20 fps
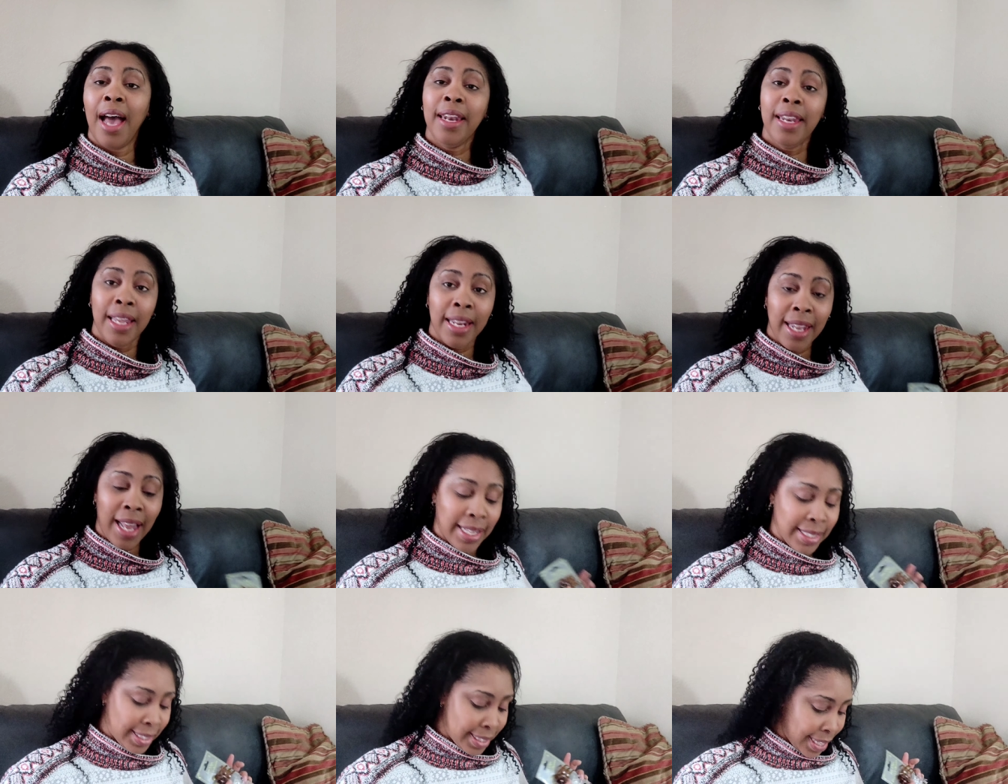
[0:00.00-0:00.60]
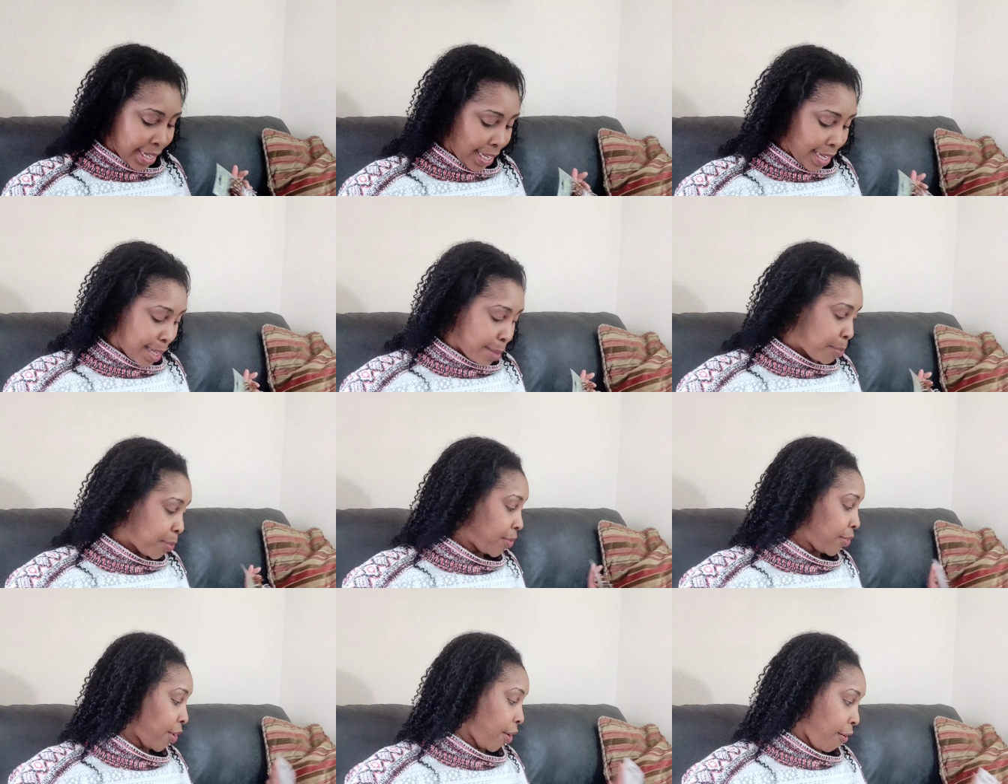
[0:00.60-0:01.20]
I need lots of
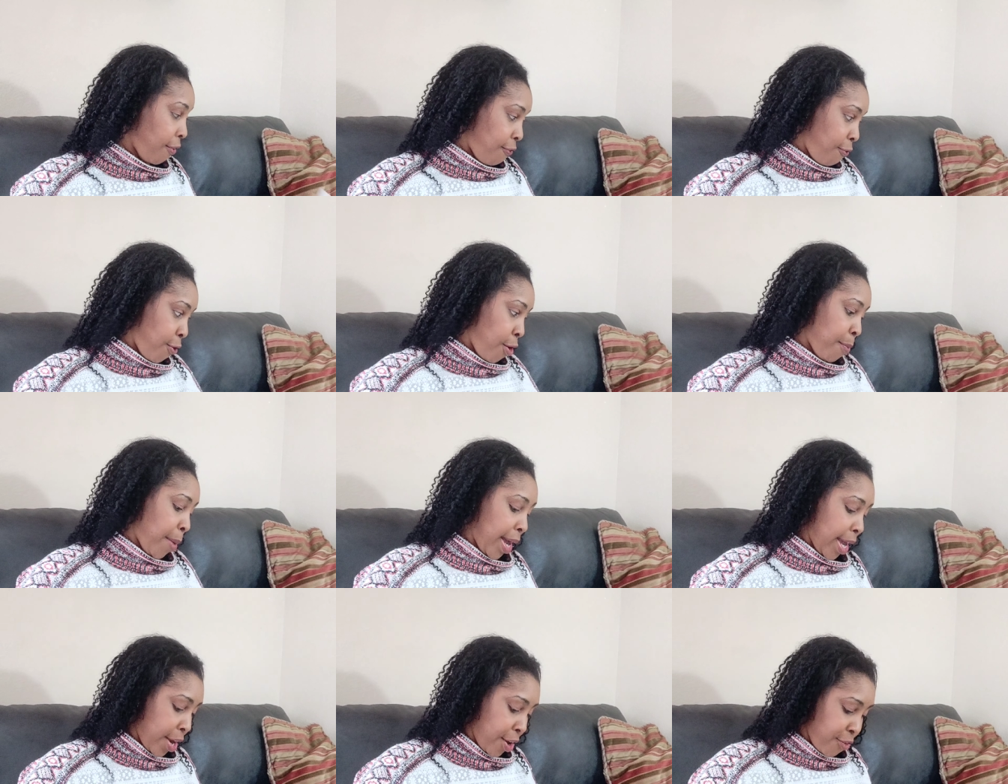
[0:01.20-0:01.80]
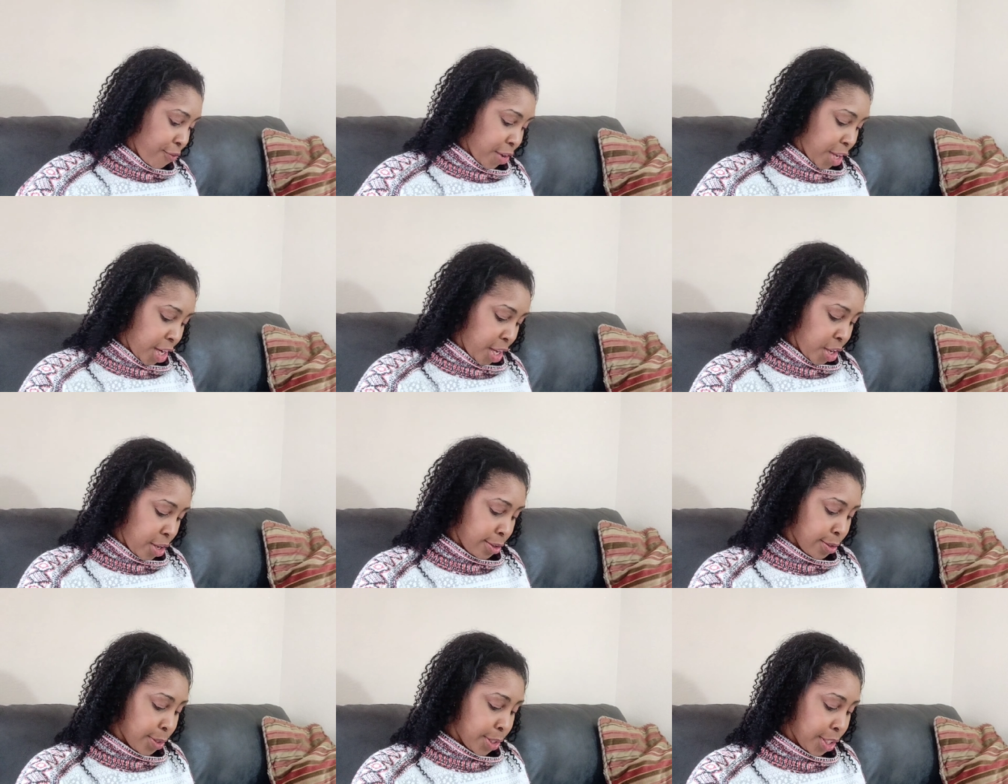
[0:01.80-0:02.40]
clips for my hair
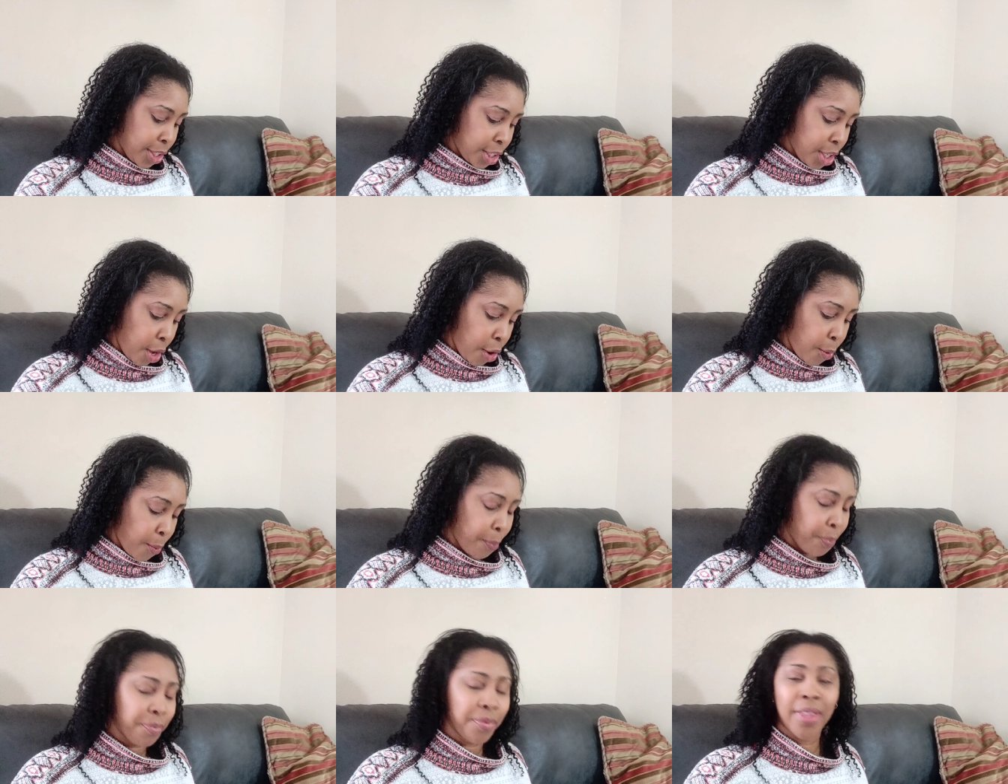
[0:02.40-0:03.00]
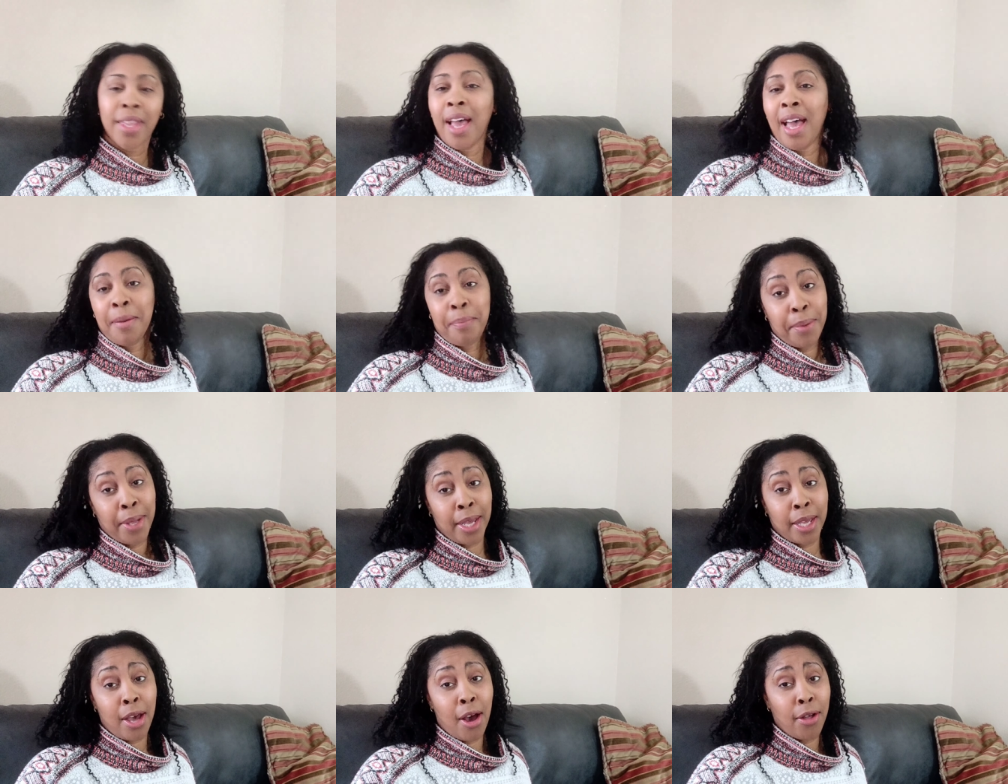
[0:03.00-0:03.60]
videos. So I
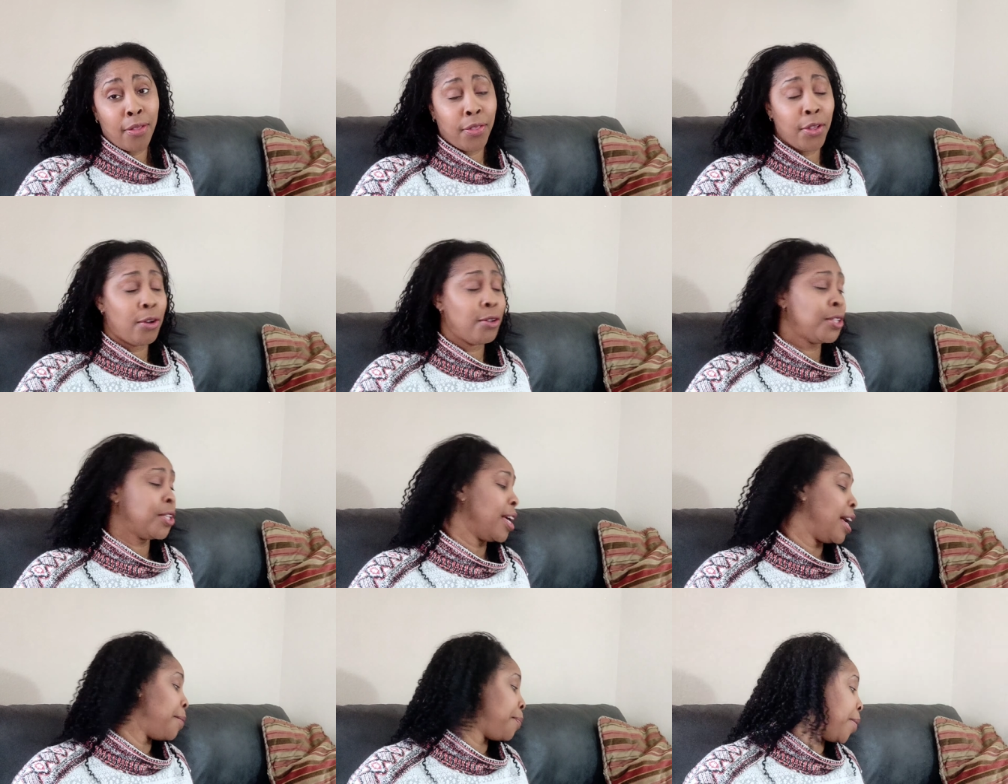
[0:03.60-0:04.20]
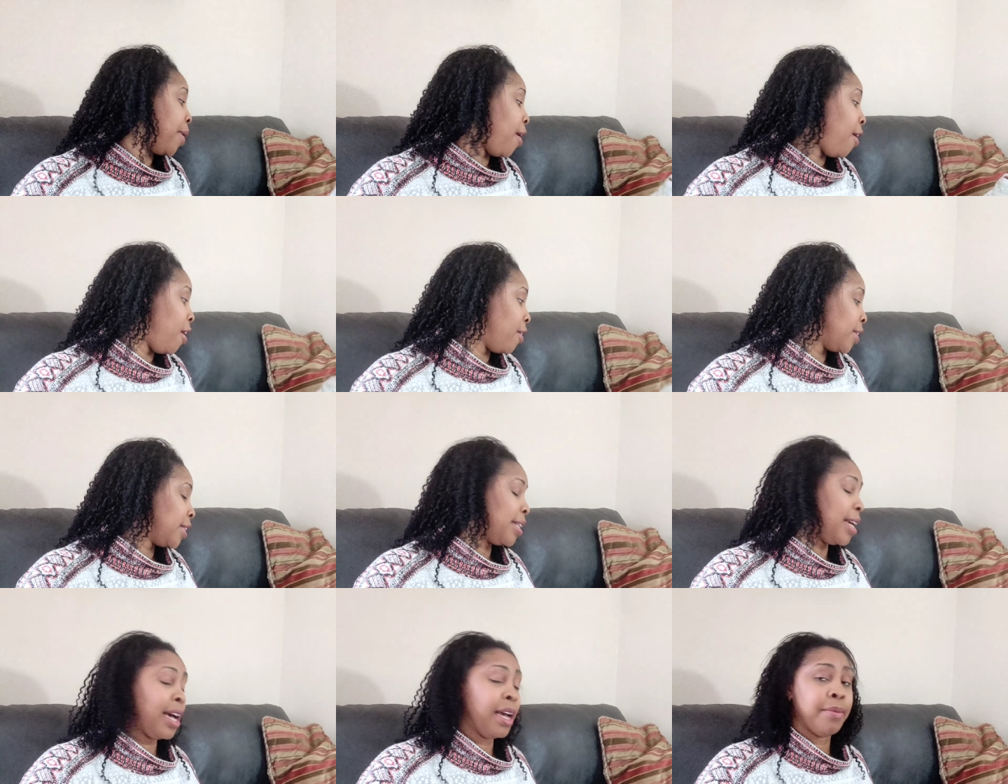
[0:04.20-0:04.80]
pick those up
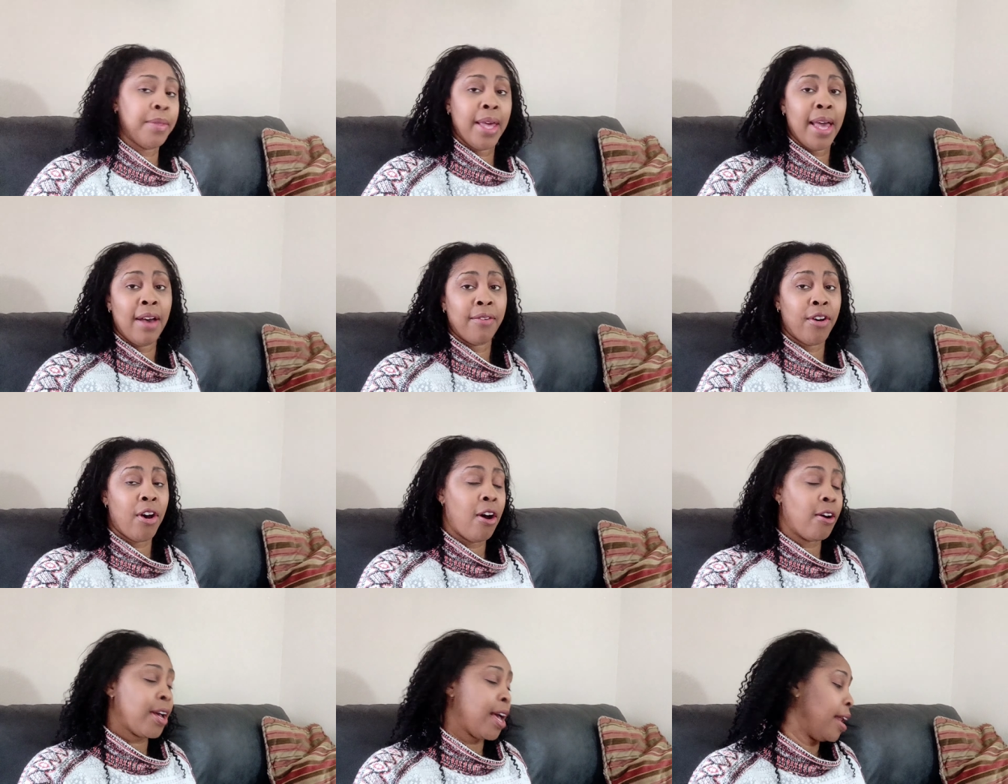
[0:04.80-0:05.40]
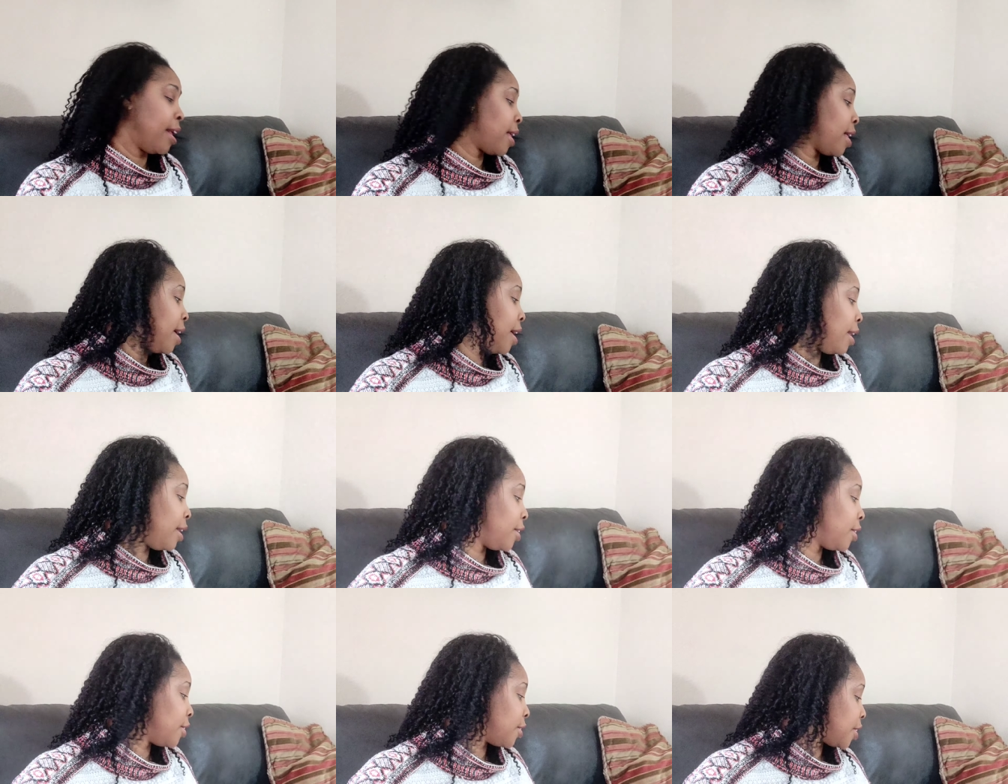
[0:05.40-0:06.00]
all the time. They have all kind of
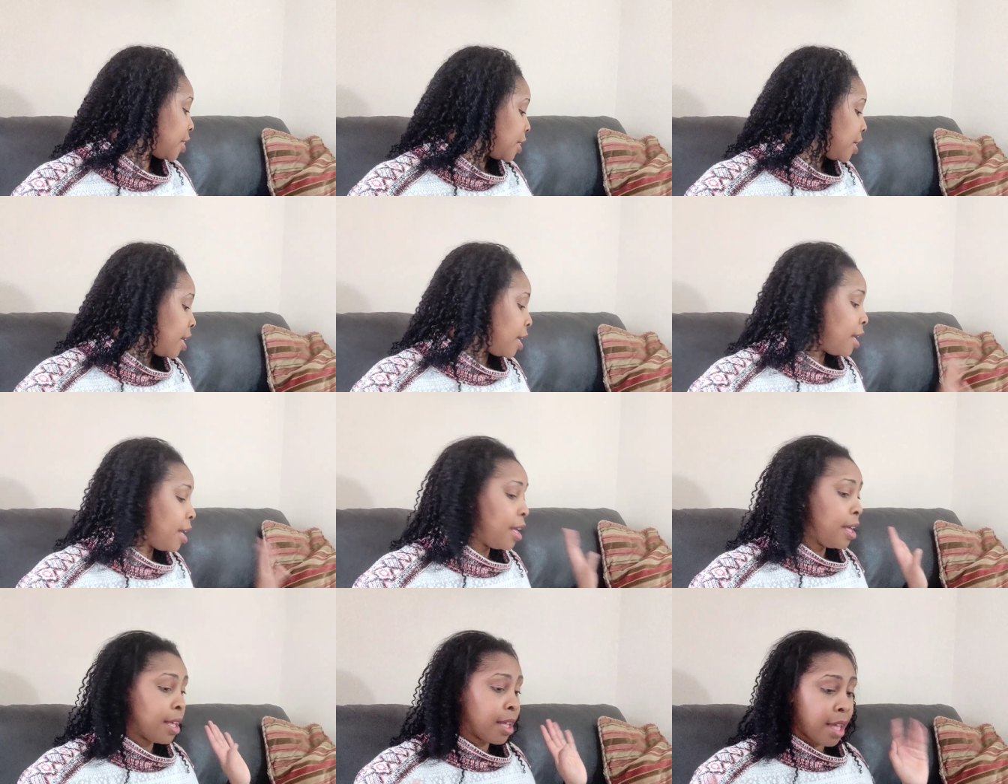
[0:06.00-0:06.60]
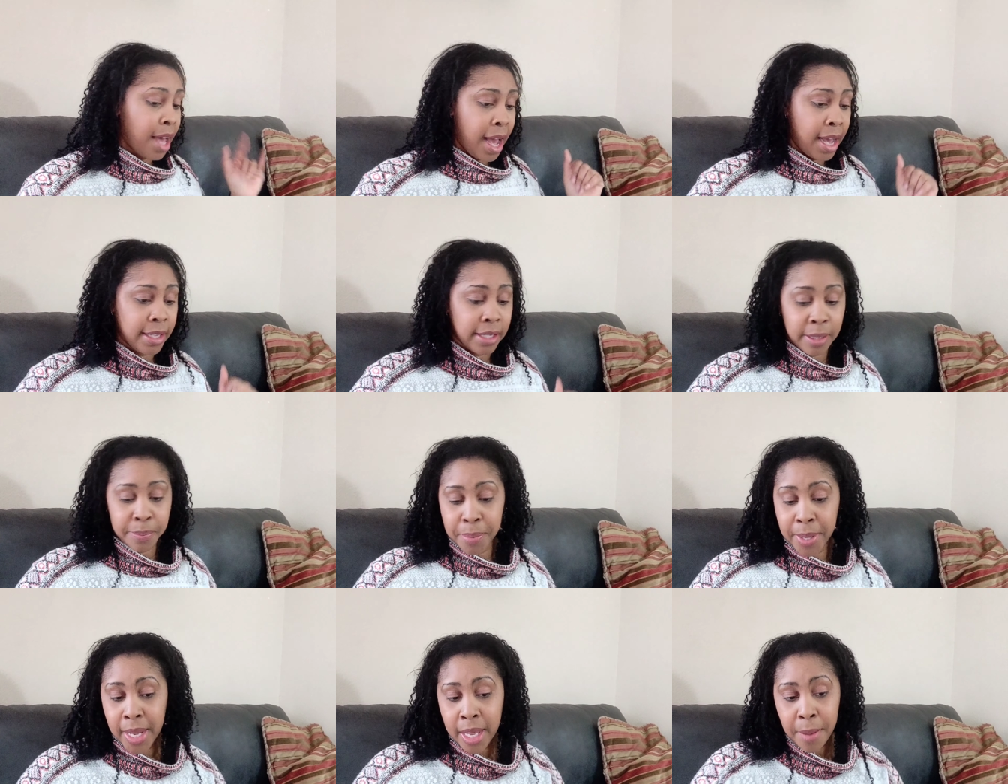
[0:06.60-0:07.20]
colors.
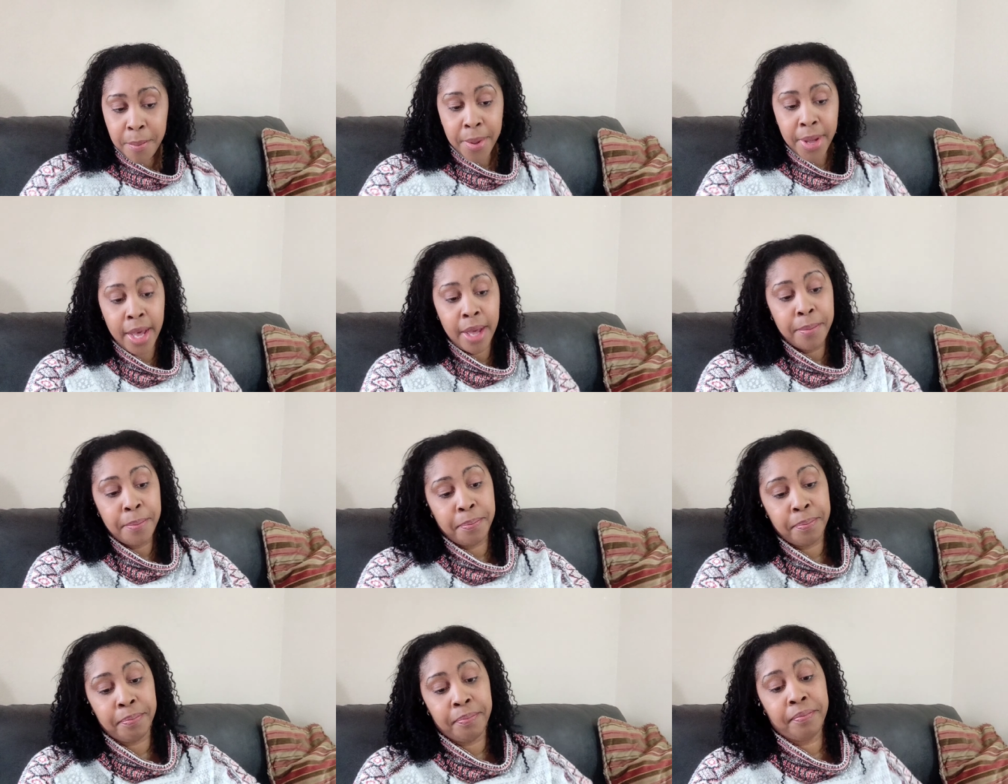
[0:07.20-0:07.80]
Guys, pick them up.